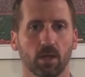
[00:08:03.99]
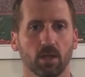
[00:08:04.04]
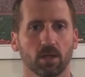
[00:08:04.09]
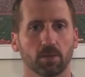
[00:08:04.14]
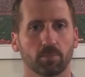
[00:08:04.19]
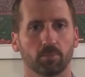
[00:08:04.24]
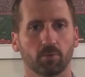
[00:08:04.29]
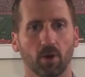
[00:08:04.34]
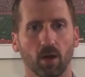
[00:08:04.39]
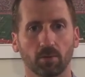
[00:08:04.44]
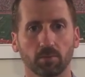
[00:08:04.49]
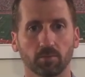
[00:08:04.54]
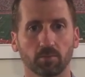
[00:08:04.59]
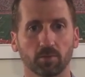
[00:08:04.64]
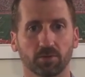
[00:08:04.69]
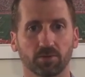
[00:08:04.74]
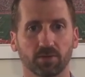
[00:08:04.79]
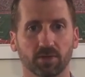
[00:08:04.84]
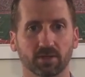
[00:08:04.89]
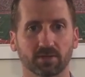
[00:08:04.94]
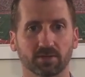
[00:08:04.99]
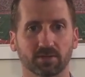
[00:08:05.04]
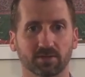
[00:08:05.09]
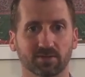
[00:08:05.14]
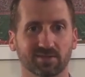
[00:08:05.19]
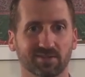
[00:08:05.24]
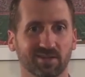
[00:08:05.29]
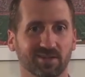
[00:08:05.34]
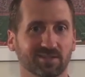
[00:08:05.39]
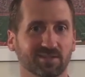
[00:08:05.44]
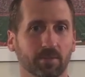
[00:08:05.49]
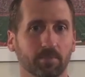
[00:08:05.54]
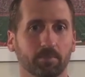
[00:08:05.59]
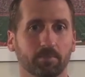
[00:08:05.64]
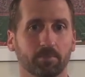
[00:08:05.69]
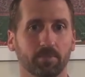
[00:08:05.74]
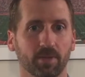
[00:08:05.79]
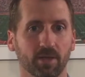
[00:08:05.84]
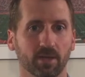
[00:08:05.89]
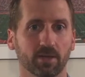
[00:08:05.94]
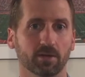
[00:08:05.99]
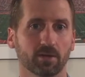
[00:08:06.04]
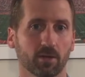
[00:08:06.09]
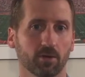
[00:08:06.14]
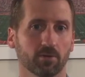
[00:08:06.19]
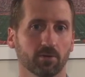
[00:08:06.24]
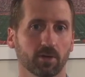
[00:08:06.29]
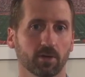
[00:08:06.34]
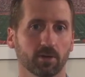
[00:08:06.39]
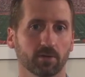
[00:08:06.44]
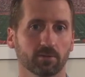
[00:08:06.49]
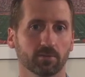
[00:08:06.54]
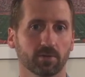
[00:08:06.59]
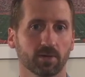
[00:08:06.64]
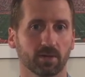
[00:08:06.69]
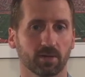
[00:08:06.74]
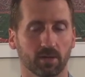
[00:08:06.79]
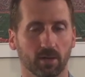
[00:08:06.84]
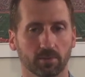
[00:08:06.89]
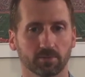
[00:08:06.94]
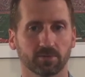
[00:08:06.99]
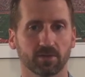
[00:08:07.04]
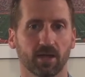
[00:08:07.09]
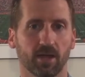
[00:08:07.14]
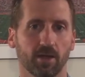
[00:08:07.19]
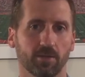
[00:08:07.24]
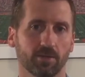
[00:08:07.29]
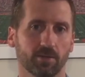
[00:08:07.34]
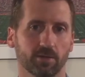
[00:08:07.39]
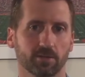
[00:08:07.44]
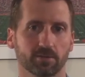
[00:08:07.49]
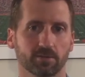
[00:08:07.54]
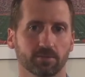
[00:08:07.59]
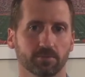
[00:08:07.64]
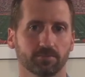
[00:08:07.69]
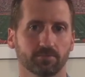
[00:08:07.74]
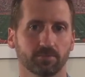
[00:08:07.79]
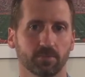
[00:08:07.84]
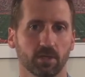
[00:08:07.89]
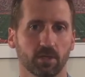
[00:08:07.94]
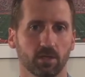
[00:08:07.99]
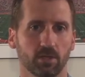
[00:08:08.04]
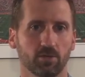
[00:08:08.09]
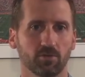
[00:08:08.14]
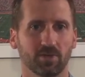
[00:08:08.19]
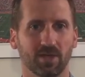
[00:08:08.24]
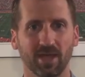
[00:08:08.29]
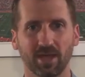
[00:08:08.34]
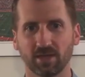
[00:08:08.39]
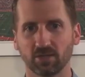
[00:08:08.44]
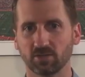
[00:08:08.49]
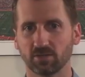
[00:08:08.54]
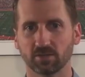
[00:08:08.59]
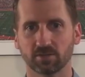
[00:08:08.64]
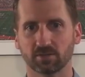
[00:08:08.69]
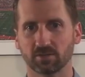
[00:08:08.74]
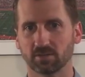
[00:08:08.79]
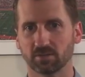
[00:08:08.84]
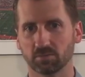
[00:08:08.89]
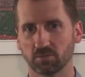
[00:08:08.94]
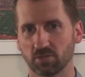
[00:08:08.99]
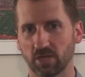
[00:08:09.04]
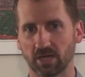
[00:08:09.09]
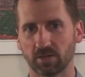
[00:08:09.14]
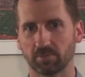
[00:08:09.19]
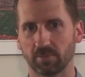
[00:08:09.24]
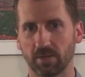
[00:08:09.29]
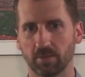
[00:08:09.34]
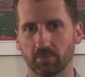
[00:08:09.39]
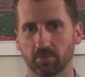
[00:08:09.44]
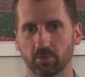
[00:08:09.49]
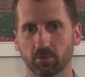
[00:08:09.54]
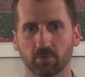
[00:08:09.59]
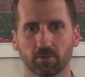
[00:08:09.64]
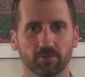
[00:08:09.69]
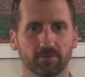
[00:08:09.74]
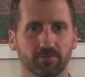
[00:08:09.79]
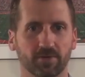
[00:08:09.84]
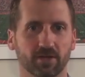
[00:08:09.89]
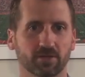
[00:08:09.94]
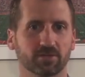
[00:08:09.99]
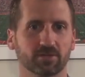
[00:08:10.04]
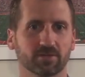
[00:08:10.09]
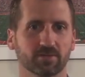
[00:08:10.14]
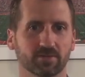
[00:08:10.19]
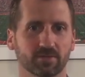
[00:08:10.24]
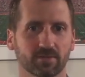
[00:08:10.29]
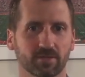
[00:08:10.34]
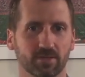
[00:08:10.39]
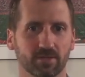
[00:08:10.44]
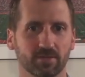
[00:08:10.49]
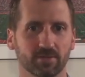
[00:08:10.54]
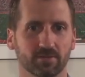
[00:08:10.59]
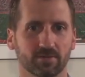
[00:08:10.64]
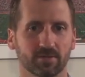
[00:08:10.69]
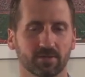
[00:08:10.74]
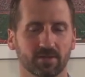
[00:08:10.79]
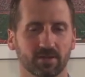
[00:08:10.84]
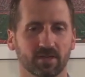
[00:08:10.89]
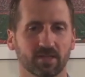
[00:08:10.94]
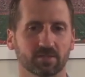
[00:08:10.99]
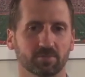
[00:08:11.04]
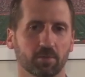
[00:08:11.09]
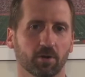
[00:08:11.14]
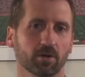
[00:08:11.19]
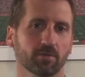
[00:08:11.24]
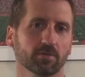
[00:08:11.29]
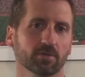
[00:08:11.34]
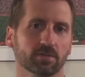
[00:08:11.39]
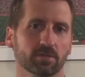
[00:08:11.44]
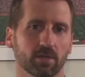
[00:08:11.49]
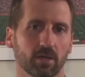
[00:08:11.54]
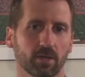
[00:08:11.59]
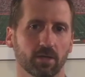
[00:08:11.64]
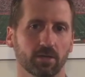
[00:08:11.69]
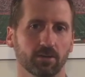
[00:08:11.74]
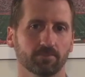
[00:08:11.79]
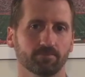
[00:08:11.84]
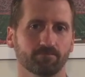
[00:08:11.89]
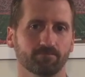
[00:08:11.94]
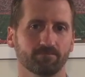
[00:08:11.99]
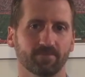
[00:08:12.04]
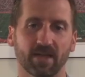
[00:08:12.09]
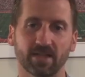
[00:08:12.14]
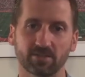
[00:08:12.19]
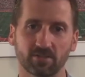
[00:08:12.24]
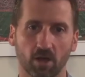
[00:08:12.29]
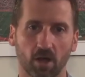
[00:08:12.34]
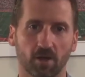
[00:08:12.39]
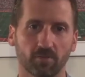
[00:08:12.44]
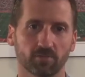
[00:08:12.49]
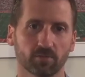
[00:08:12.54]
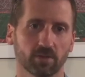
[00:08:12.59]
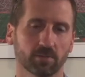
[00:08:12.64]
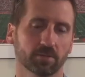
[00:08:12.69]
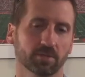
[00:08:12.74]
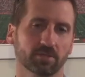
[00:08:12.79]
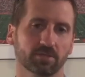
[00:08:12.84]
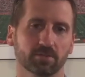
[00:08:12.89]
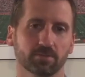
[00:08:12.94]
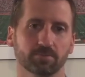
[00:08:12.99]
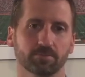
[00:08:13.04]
The problem with this is that it's a big no-no when it comes to ethics. You can't just subject people to an infectious disease as part of a study. That's off limits.